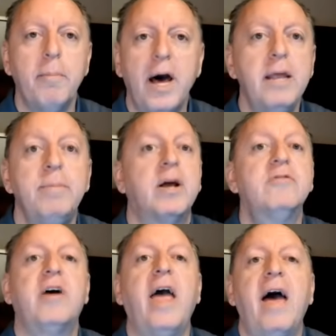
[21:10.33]
money
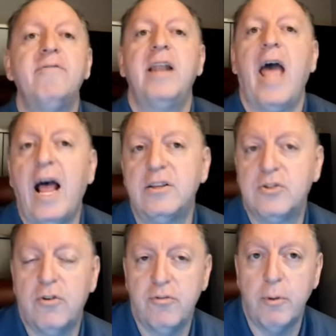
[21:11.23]
because I haven't
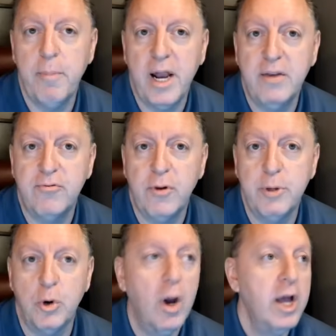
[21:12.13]
asked for money from
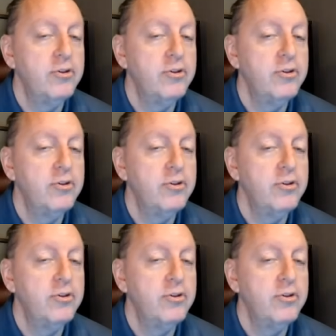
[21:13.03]
you.